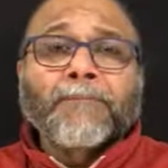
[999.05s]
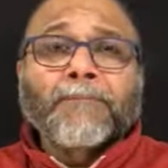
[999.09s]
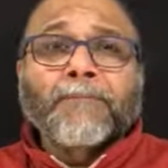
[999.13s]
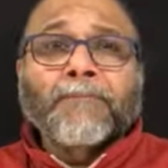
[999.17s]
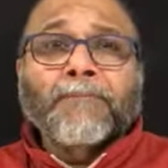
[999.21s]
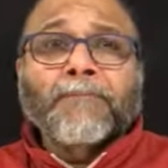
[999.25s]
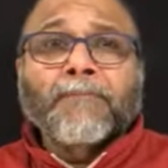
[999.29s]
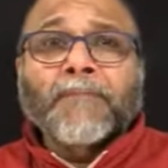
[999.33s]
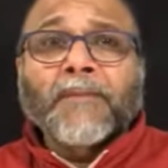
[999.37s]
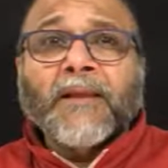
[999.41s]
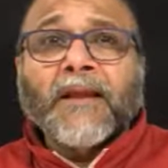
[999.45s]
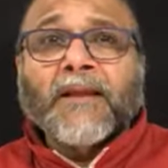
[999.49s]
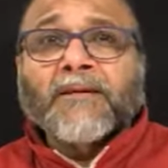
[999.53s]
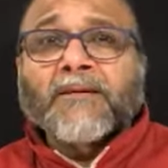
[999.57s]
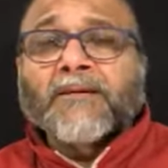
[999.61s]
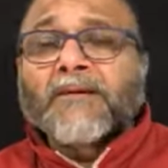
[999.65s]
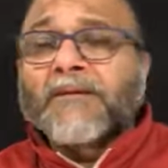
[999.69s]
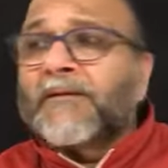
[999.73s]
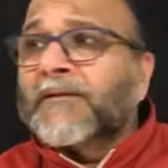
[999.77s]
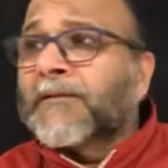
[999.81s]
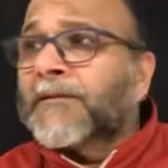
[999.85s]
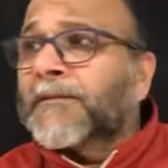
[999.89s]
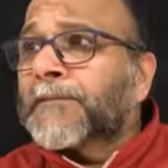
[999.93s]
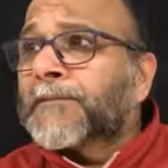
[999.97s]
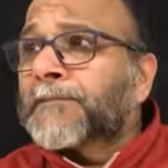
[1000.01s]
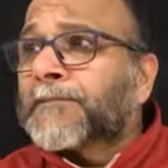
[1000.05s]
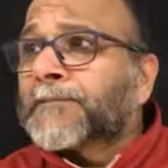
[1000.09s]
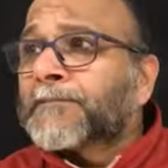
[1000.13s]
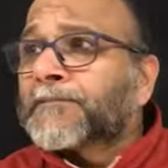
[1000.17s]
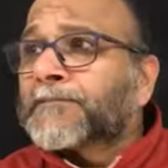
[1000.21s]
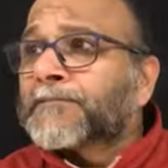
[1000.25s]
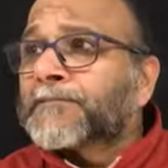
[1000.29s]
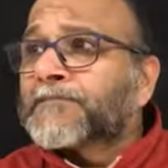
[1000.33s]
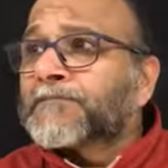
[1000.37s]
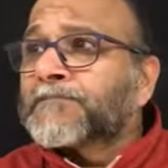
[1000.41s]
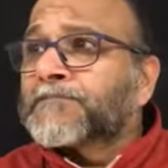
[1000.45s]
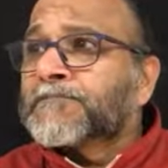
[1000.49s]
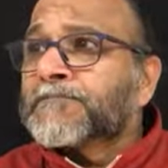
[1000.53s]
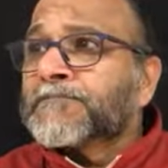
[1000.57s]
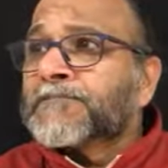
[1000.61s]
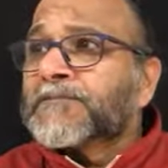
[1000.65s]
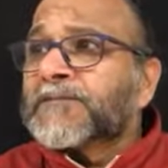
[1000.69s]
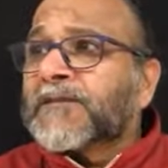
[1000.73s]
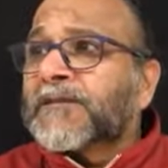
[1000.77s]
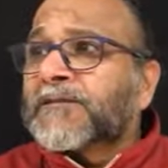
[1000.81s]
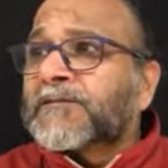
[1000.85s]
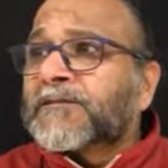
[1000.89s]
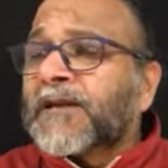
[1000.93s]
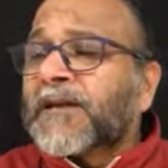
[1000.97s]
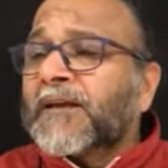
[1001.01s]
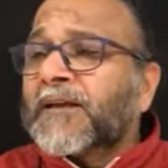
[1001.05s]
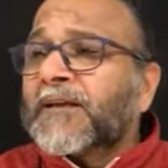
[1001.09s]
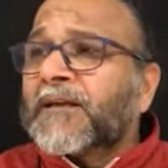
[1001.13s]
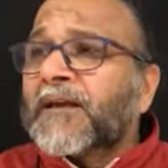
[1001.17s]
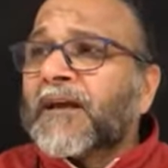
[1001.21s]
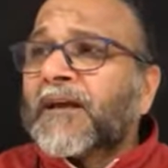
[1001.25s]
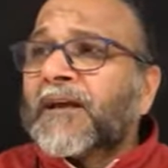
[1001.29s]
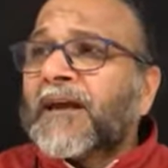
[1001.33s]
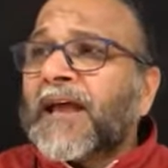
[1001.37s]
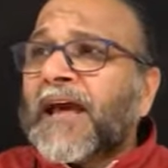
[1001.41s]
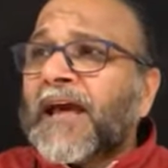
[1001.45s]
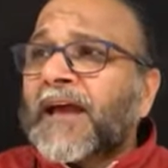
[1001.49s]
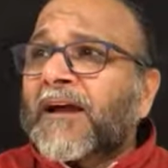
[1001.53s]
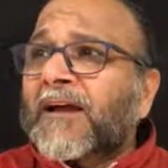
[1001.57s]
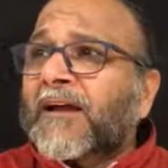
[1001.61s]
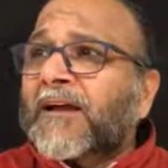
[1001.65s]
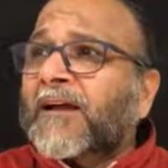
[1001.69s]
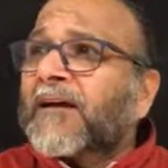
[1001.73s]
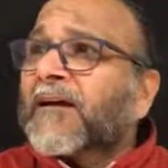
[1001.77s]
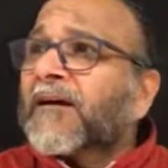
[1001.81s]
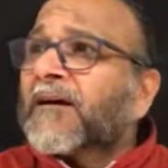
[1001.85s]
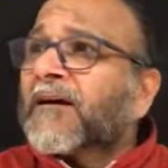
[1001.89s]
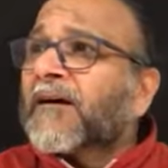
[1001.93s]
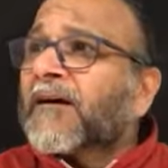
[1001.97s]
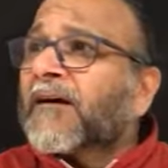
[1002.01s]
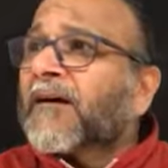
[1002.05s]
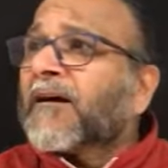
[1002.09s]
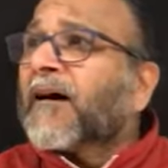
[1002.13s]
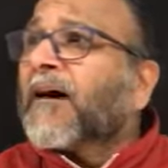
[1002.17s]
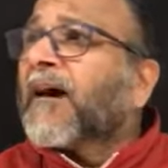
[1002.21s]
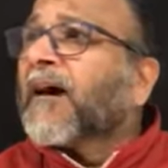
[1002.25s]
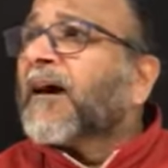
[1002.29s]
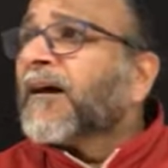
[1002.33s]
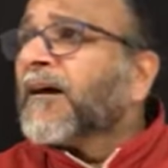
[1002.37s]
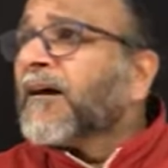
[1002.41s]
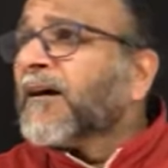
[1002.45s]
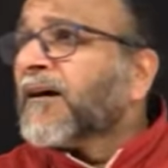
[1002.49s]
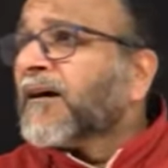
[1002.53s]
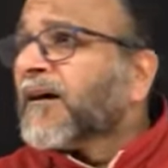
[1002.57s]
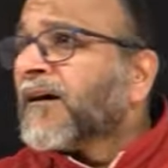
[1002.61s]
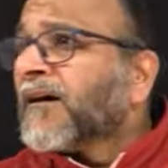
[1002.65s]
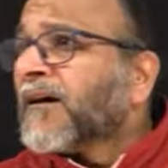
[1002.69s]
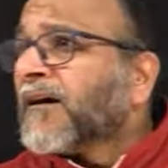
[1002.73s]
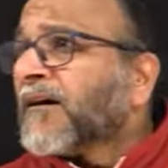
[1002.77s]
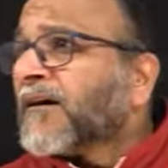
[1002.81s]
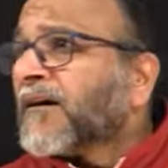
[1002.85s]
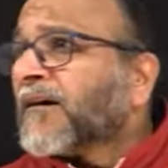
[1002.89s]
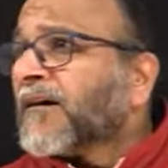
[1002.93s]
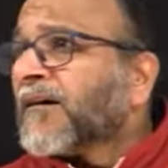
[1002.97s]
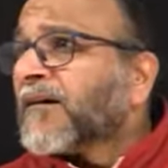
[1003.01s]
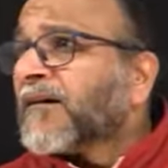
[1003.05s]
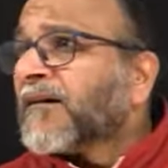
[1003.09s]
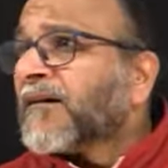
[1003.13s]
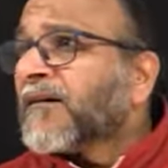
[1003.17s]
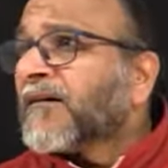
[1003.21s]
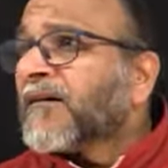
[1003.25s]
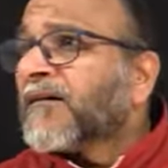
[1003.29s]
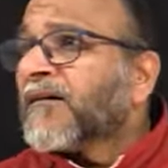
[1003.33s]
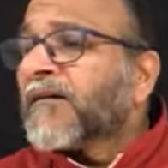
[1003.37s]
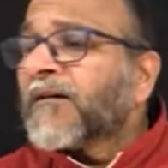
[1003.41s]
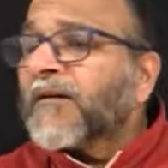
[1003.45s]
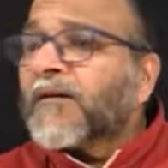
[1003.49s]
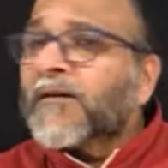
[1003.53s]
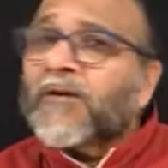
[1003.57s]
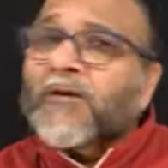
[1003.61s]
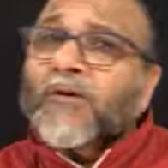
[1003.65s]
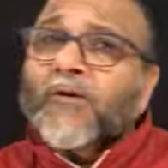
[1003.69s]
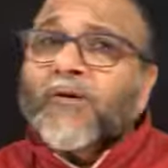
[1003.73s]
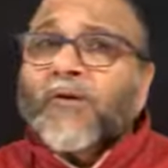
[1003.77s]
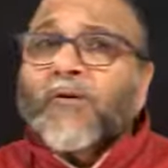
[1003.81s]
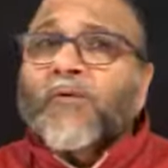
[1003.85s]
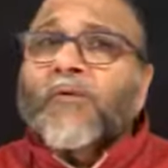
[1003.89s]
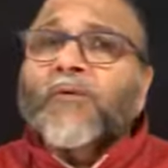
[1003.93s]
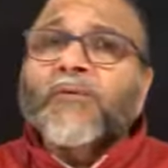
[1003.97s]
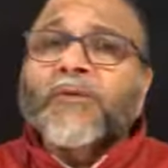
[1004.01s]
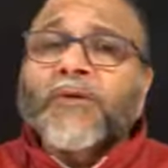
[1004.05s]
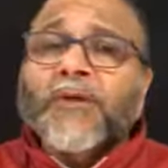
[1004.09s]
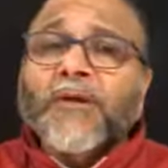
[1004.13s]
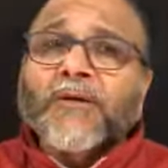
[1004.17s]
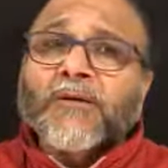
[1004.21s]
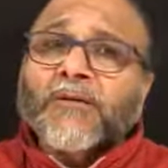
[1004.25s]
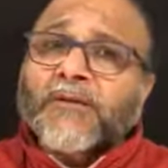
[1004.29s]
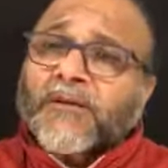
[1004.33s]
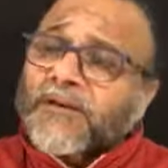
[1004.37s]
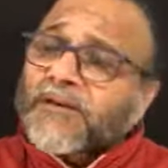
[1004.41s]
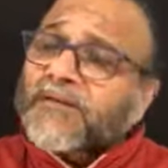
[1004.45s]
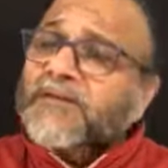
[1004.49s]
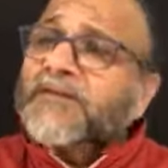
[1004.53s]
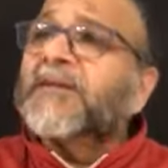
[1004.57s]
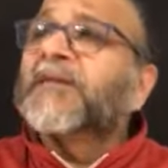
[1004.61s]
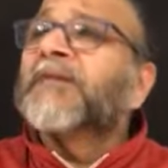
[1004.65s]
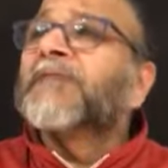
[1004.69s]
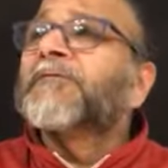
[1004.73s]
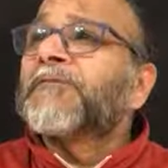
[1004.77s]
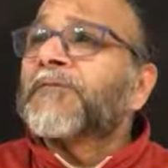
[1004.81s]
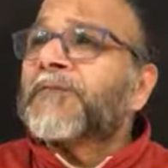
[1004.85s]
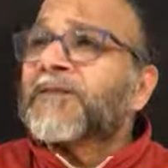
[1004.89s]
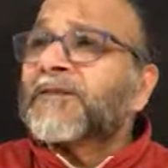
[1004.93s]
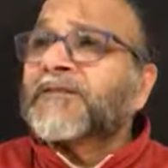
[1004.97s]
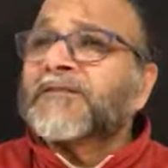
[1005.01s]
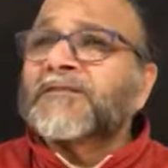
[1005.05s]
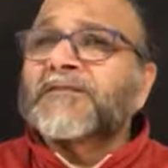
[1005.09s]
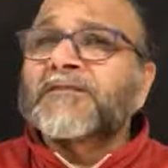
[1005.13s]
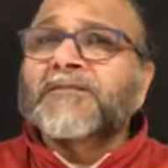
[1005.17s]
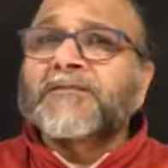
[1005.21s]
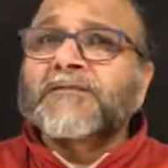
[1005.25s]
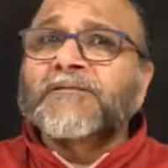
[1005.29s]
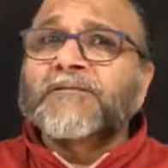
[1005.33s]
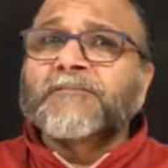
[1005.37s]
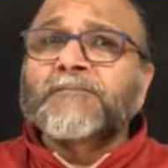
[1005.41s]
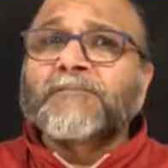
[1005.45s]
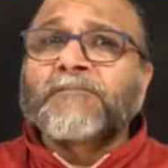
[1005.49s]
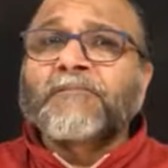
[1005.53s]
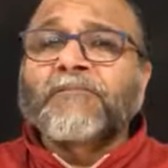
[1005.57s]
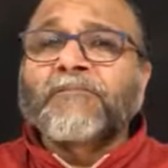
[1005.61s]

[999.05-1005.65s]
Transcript: It's, it's and like See the lack. Huh? No, no. Here there is a difference.